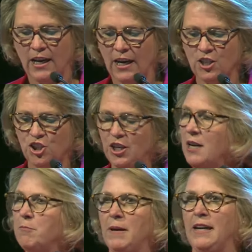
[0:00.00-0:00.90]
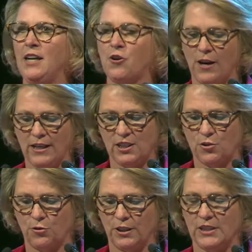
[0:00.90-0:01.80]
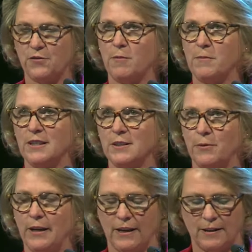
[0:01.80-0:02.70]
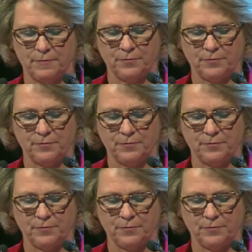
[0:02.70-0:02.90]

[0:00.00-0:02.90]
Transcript: and share many great stories from this week.